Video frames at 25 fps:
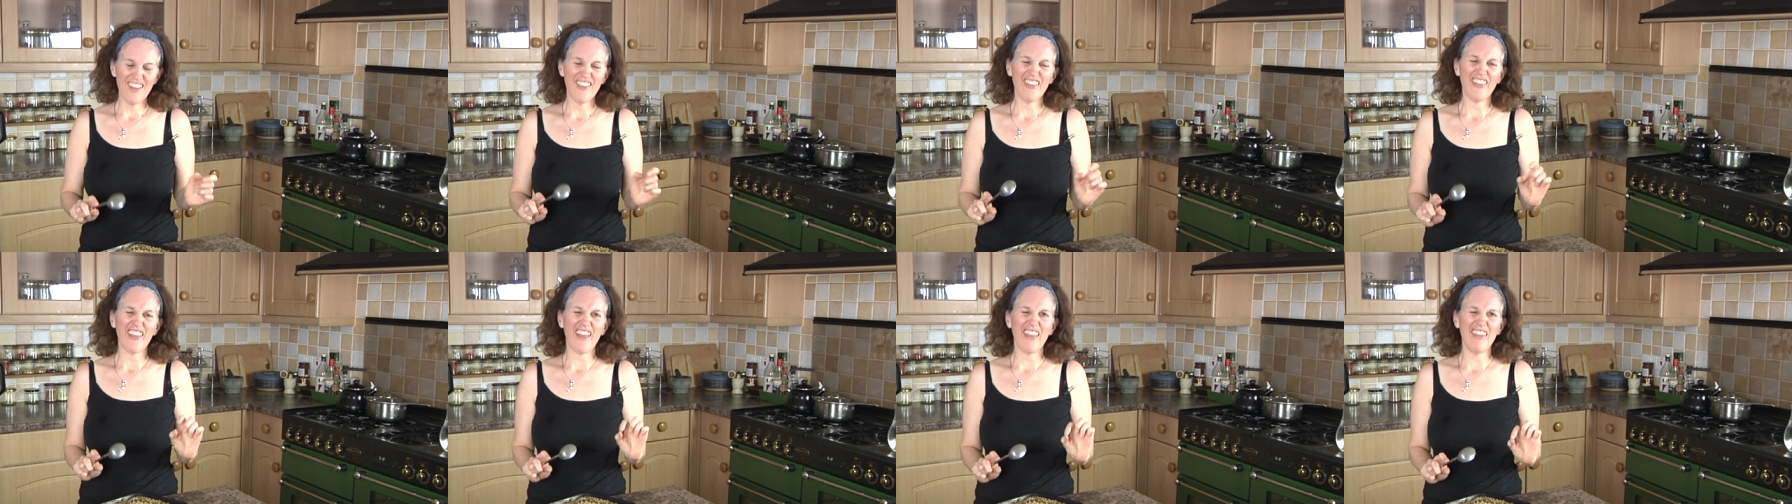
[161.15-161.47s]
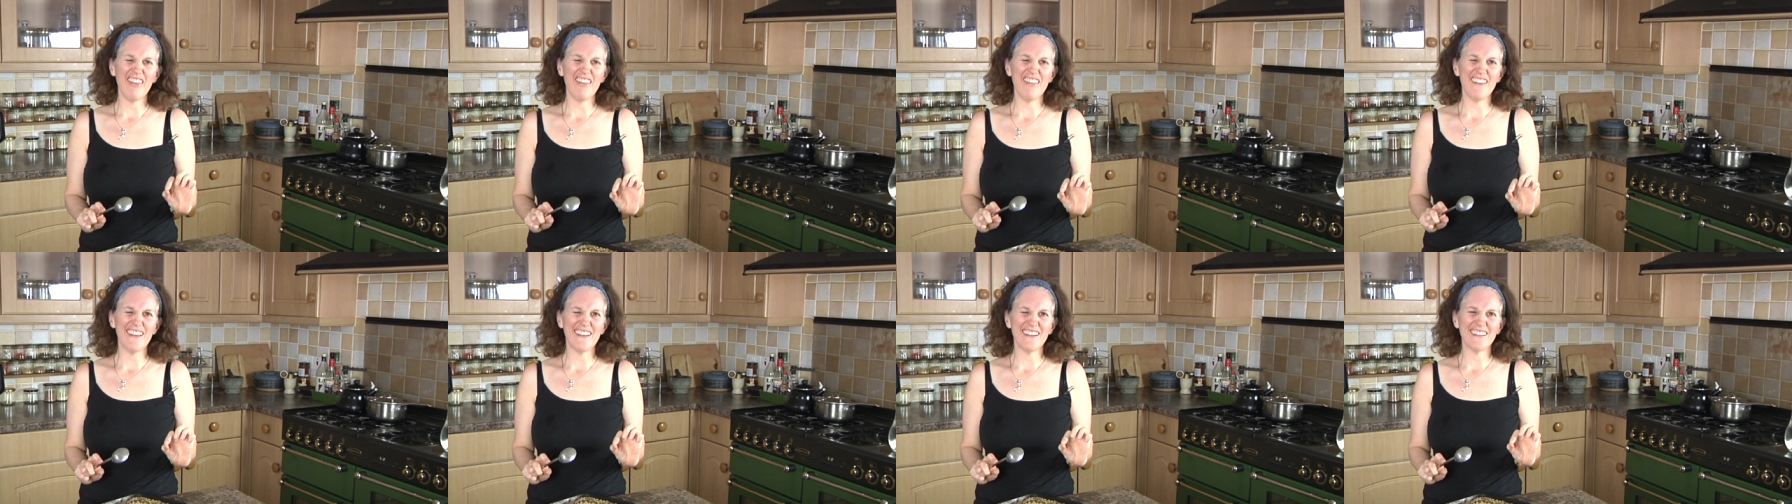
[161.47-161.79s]

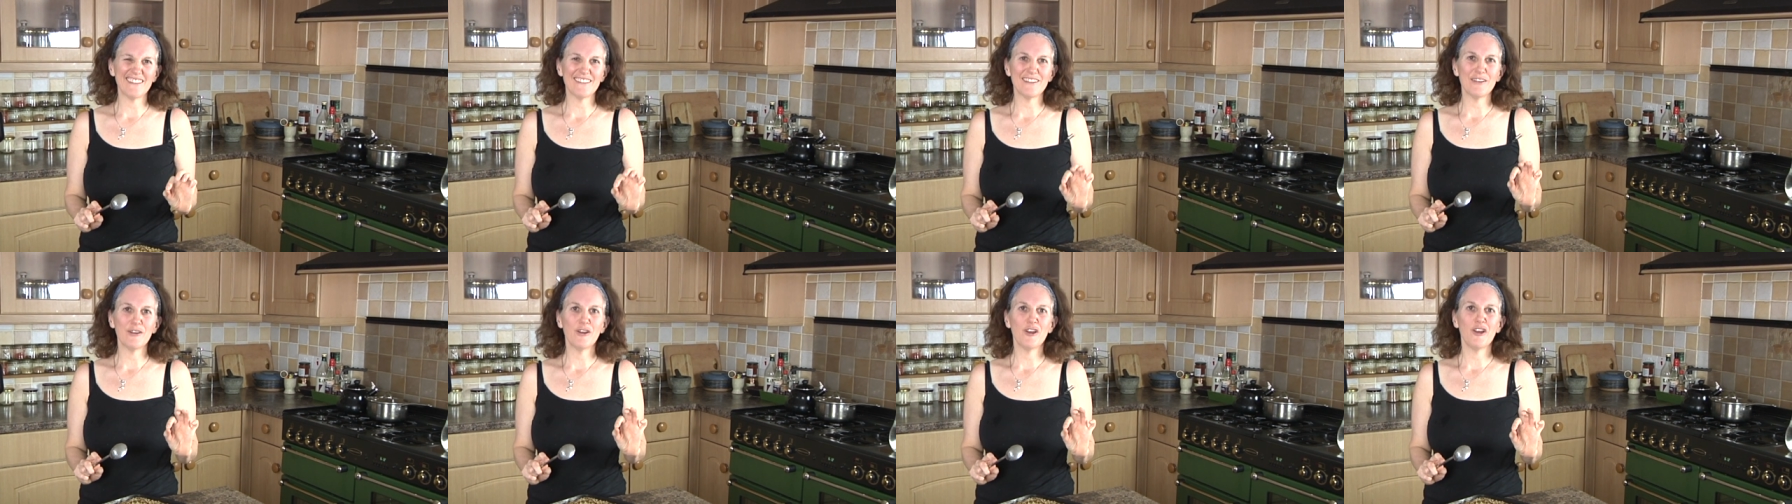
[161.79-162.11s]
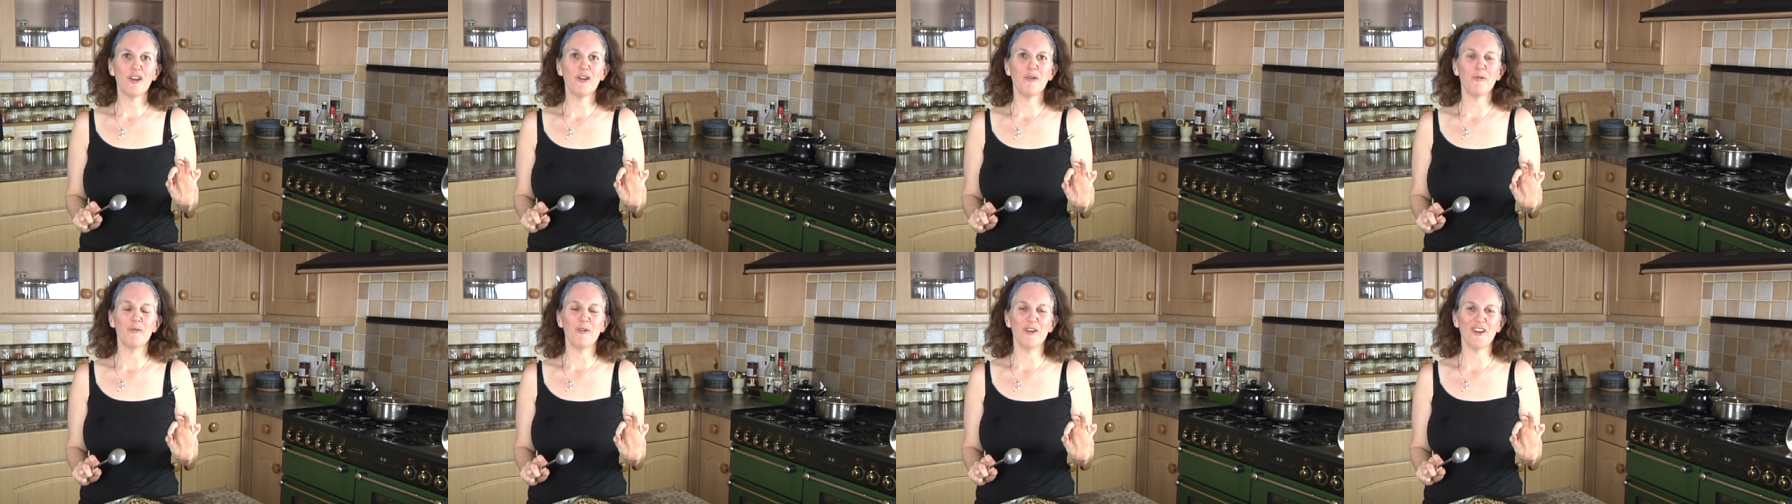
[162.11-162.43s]
then this
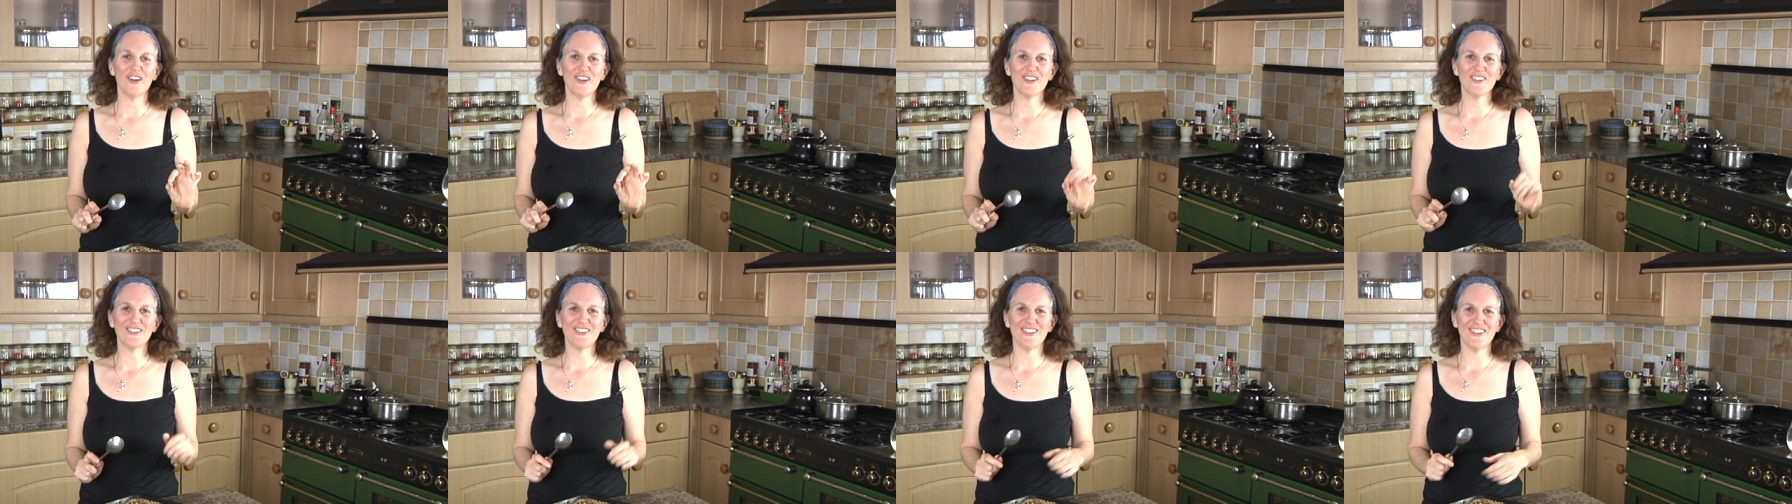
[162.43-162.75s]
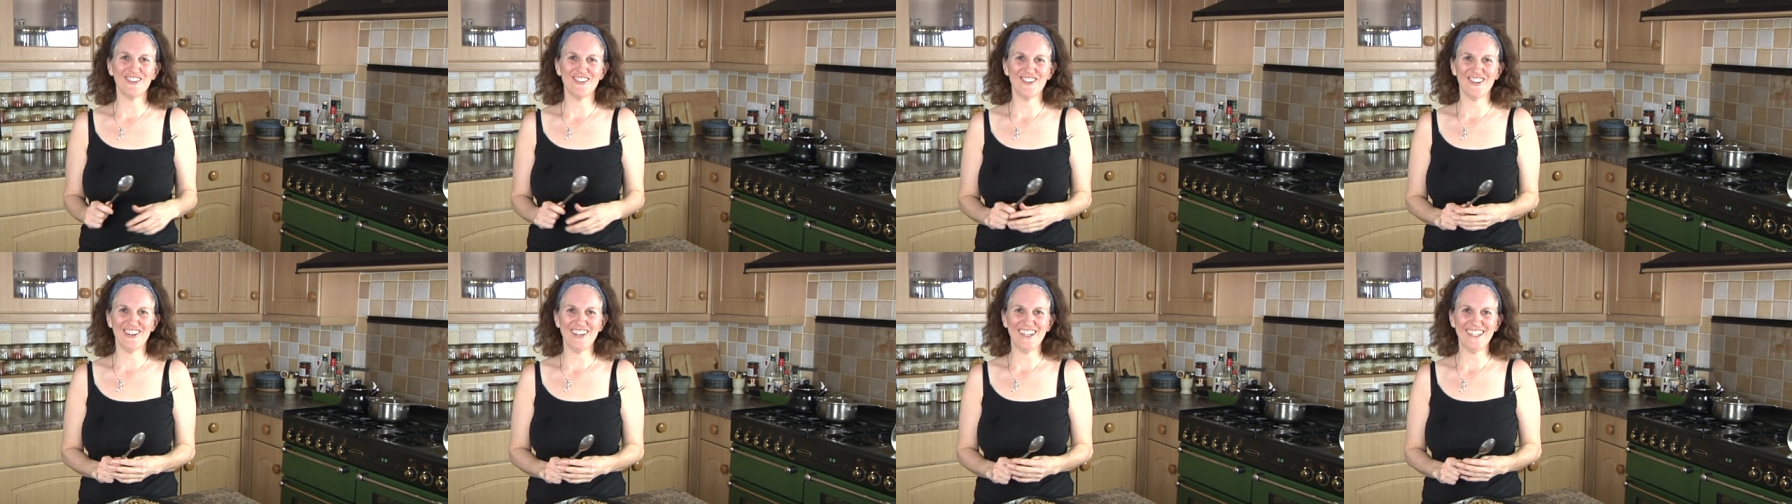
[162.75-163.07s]
works a
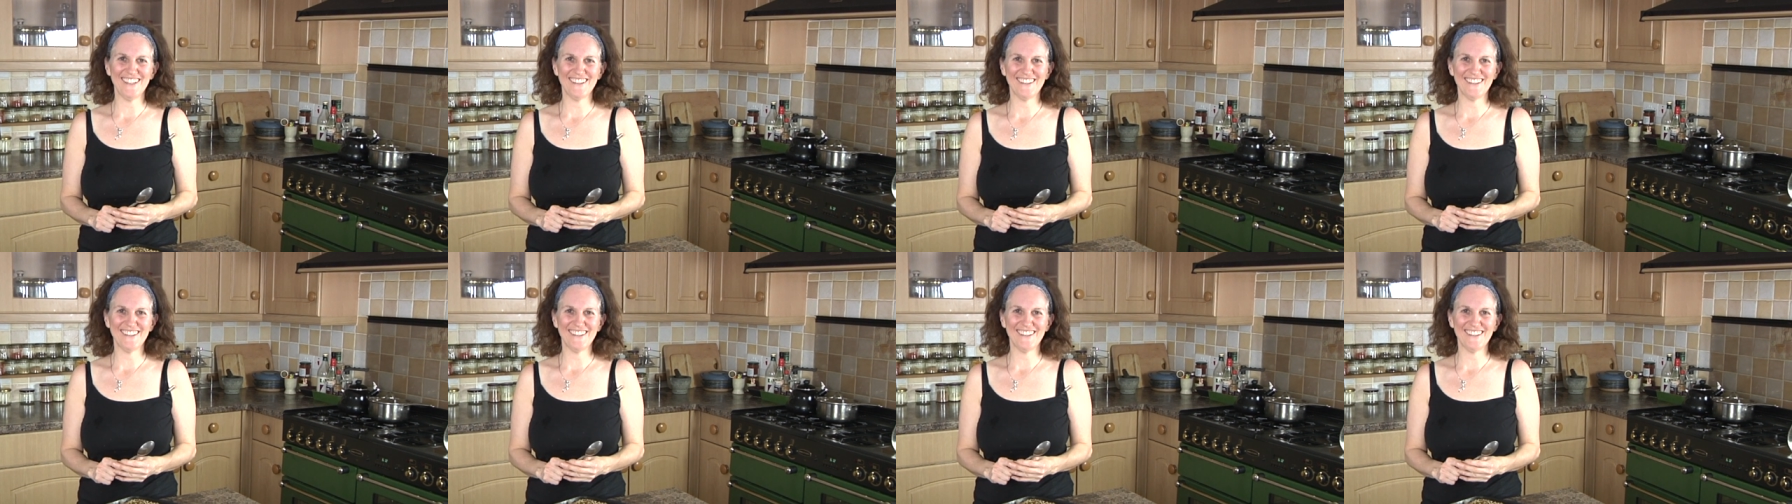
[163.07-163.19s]
treat.